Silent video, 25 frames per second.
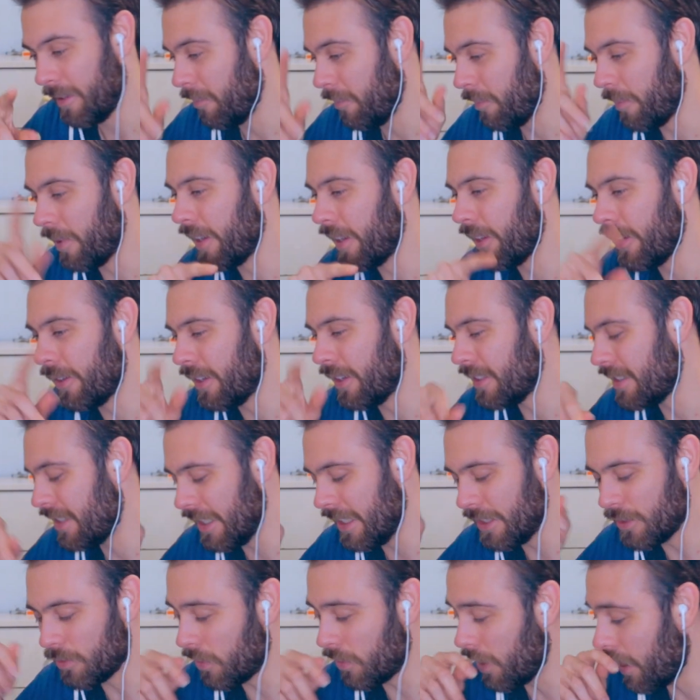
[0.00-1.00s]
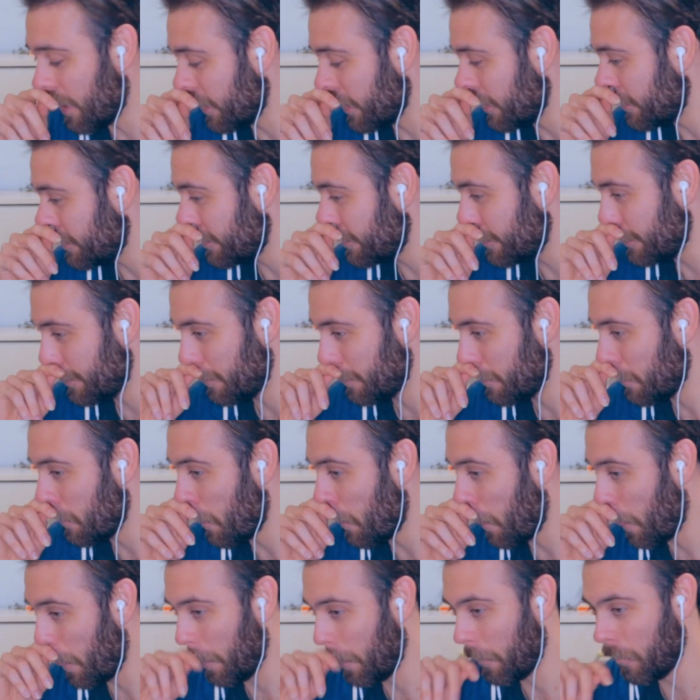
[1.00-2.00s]
My goodness, these writers.
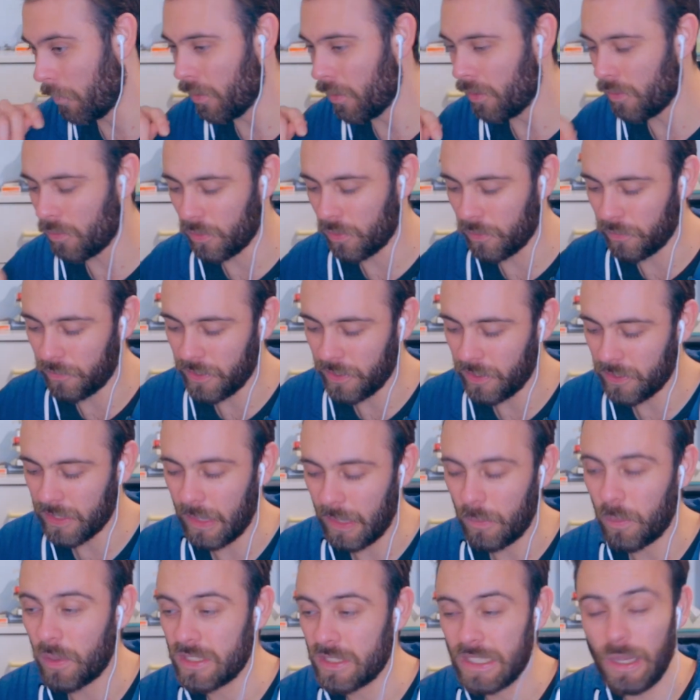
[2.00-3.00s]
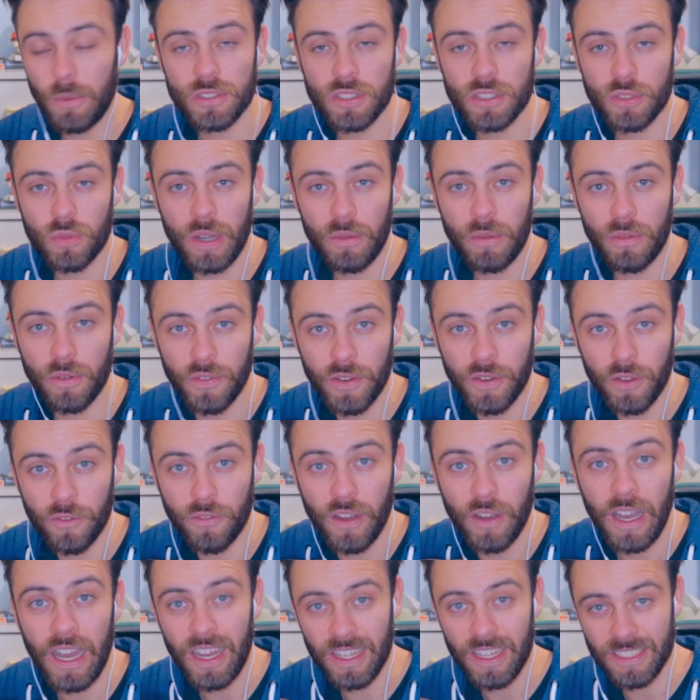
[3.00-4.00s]
What a reveal that was. That was a great reveal
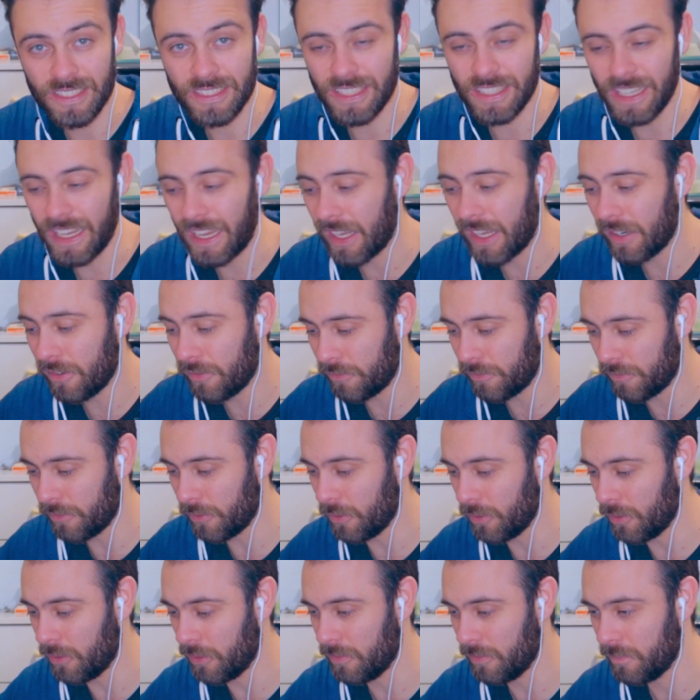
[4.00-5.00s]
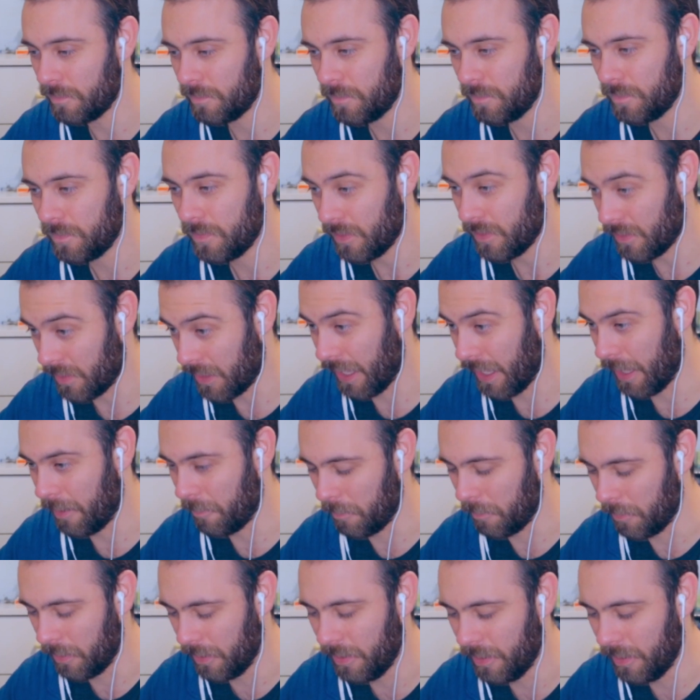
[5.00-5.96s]
for us and for them.